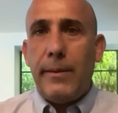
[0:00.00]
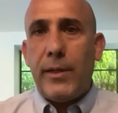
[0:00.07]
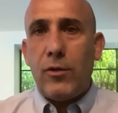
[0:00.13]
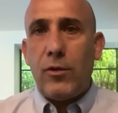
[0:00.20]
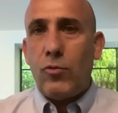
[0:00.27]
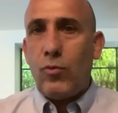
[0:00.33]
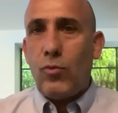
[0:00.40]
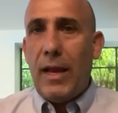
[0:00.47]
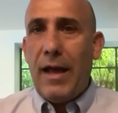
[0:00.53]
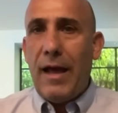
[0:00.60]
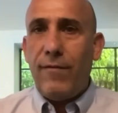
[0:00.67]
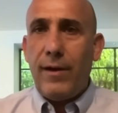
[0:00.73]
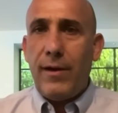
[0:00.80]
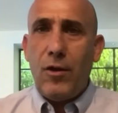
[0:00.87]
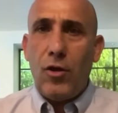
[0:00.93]
in Lebanon will
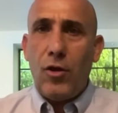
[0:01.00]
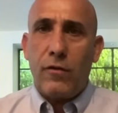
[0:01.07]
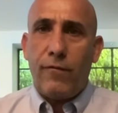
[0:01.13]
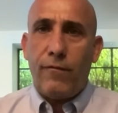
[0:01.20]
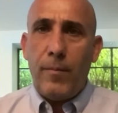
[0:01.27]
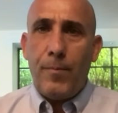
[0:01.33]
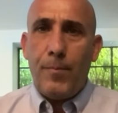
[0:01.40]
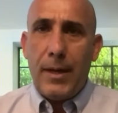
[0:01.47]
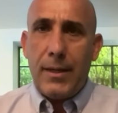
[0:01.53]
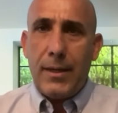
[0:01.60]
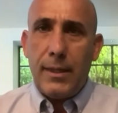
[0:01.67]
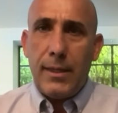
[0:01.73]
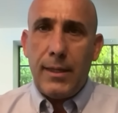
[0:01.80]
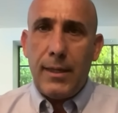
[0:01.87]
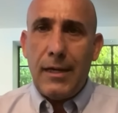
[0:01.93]
have a lot of
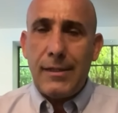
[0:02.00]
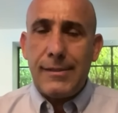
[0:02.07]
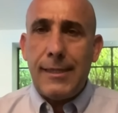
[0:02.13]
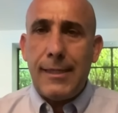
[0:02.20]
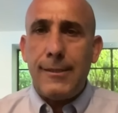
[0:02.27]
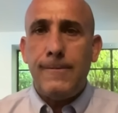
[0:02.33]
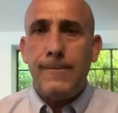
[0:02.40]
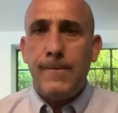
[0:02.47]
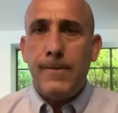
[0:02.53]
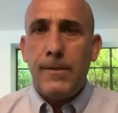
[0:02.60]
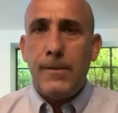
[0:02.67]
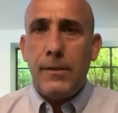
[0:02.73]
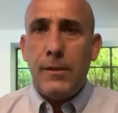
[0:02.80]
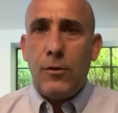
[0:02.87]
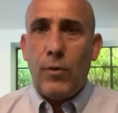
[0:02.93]
impact in Gaza.
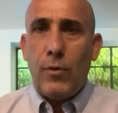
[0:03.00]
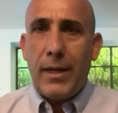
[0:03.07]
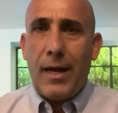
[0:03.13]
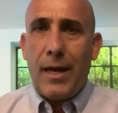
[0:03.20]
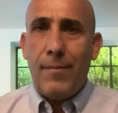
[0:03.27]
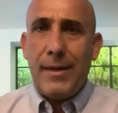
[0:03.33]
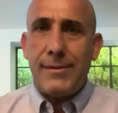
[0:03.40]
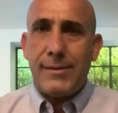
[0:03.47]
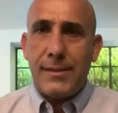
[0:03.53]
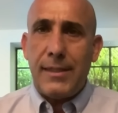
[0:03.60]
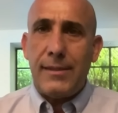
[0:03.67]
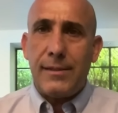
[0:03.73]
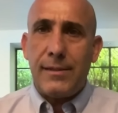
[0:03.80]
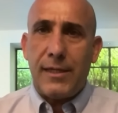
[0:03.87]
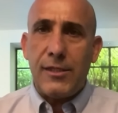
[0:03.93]
When Hamas
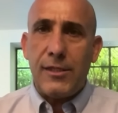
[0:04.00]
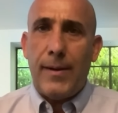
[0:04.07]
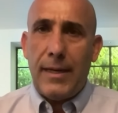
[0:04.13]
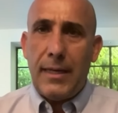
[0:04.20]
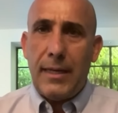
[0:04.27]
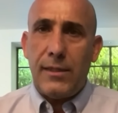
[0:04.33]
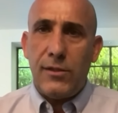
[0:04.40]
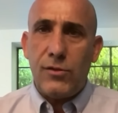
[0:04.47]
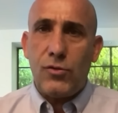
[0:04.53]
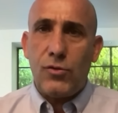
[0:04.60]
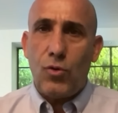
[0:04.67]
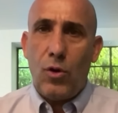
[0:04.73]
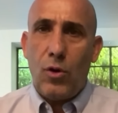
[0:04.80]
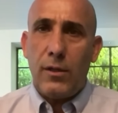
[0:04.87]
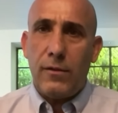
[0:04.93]
sees Hezbollah
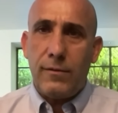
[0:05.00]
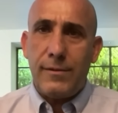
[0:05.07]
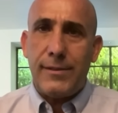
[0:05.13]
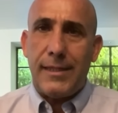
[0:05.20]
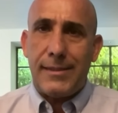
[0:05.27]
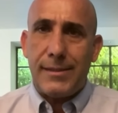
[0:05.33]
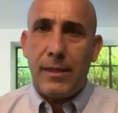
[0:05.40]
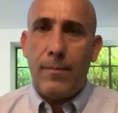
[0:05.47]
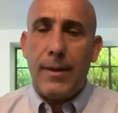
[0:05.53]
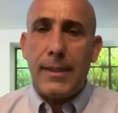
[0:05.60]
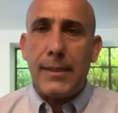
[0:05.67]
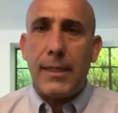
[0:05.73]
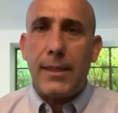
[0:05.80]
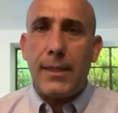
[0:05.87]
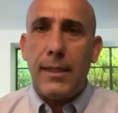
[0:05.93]
destroyed
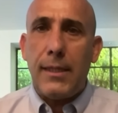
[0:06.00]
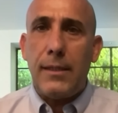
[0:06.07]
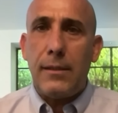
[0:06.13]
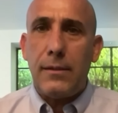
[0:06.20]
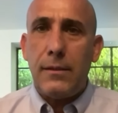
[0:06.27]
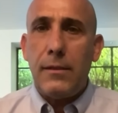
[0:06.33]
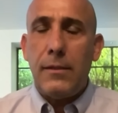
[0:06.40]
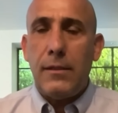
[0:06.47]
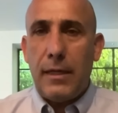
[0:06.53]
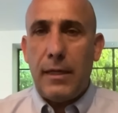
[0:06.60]
systematically,